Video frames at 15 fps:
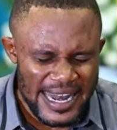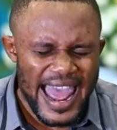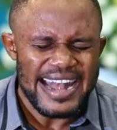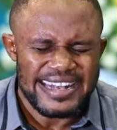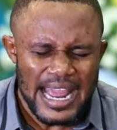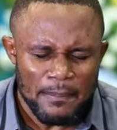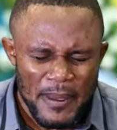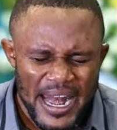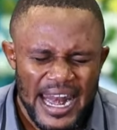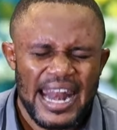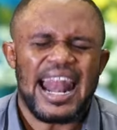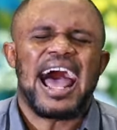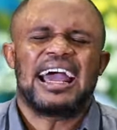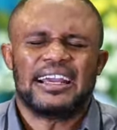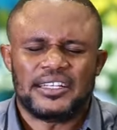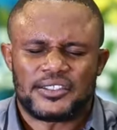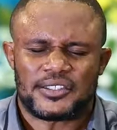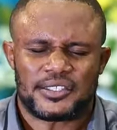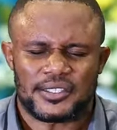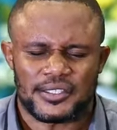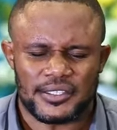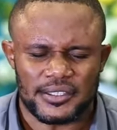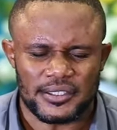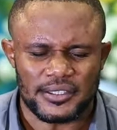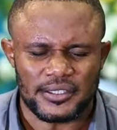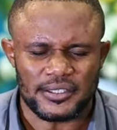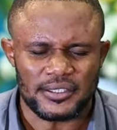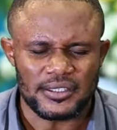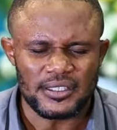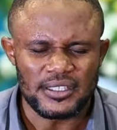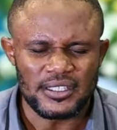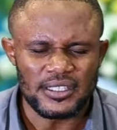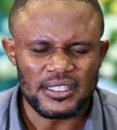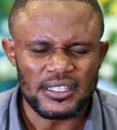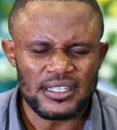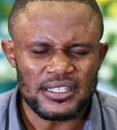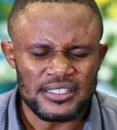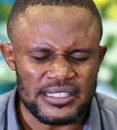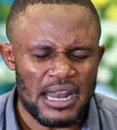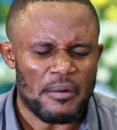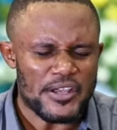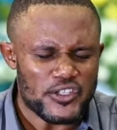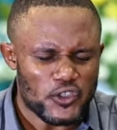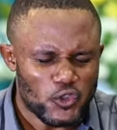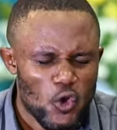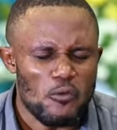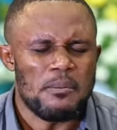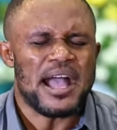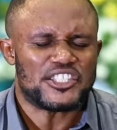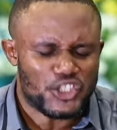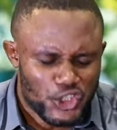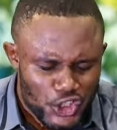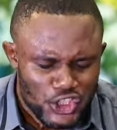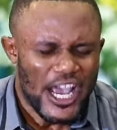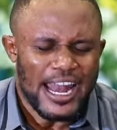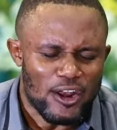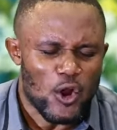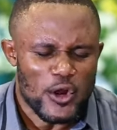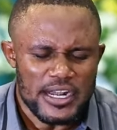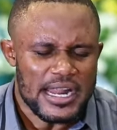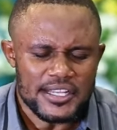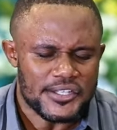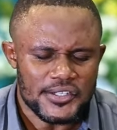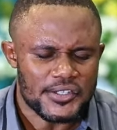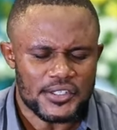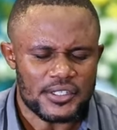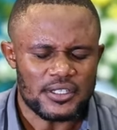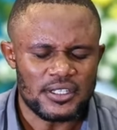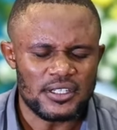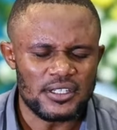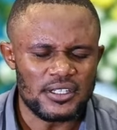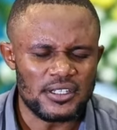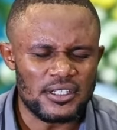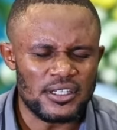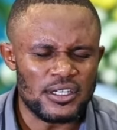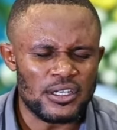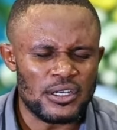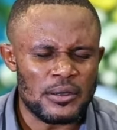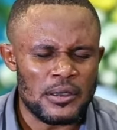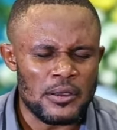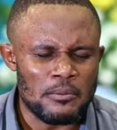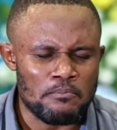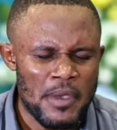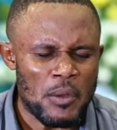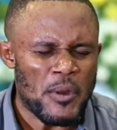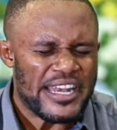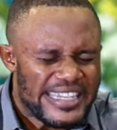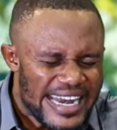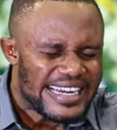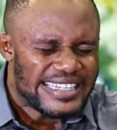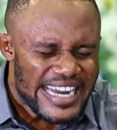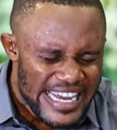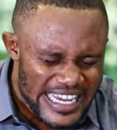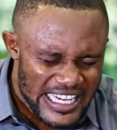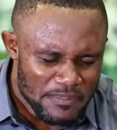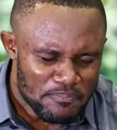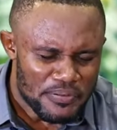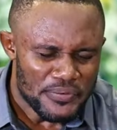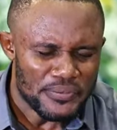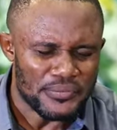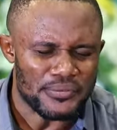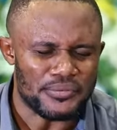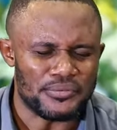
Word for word: Let there be lights. There is too much shallowness. May we dig deep.